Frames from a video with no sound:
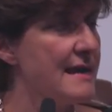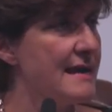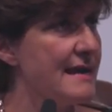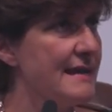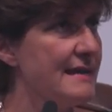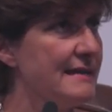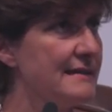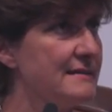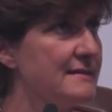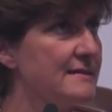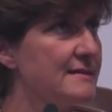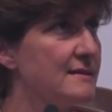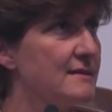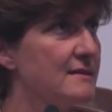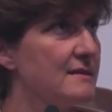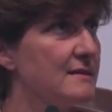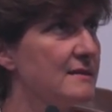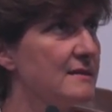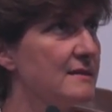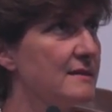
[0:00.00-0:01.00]
And
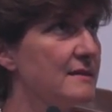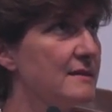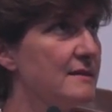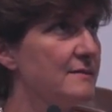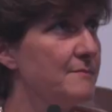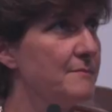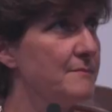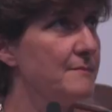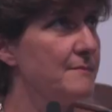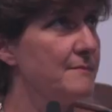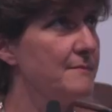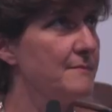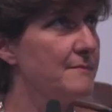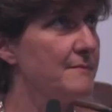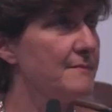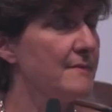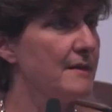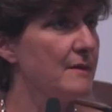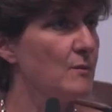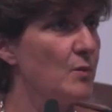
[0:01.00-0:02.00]

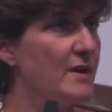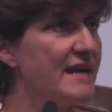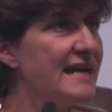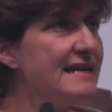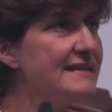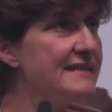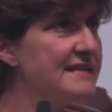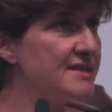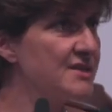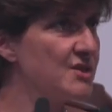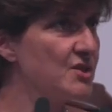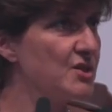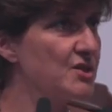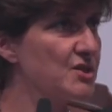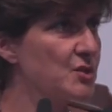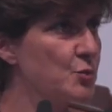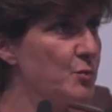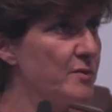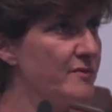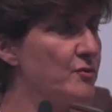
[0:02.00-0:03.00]
when I
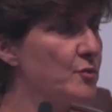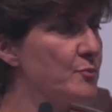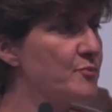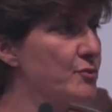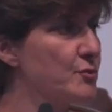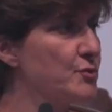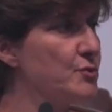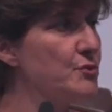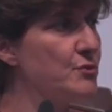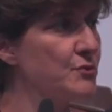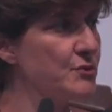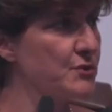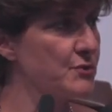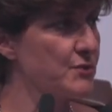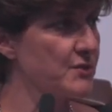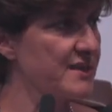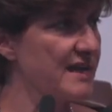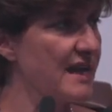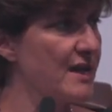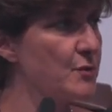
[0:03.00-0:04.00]
discussed with the
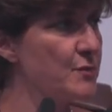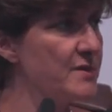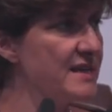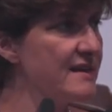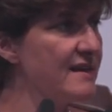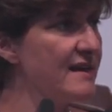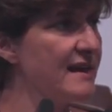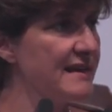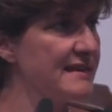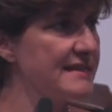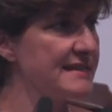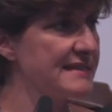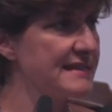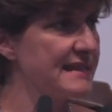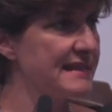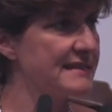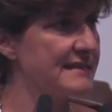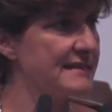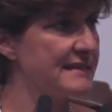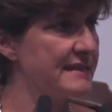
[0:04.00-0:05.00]
producers, I realized
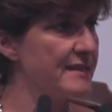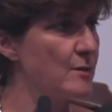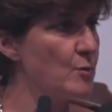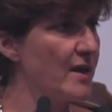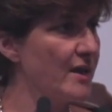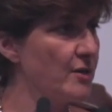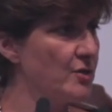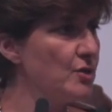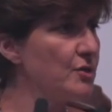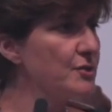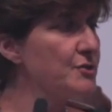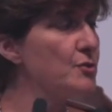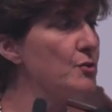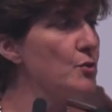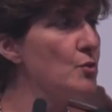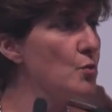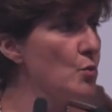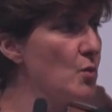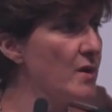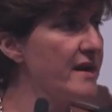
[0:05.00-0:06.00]
that they were not
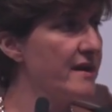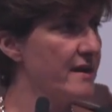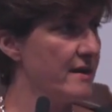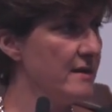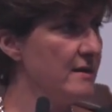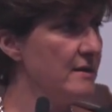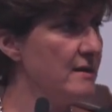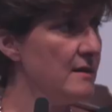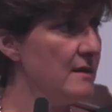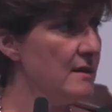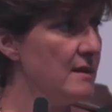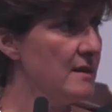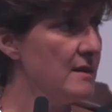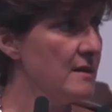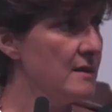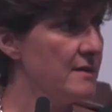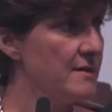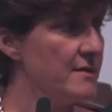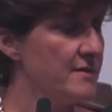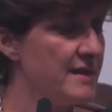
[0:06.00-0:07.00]
aware
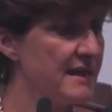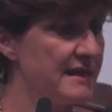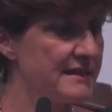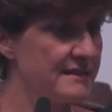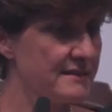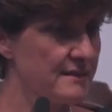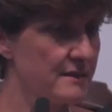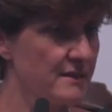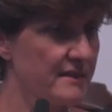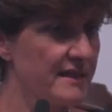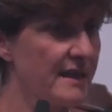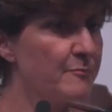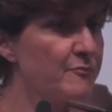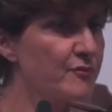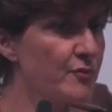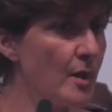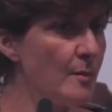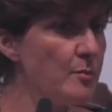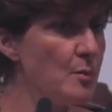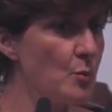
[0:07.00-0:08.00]
that their
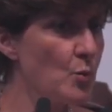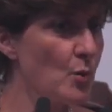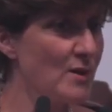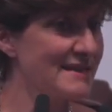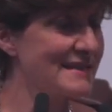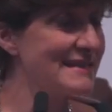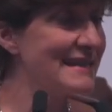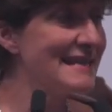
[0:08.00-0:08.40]
problem was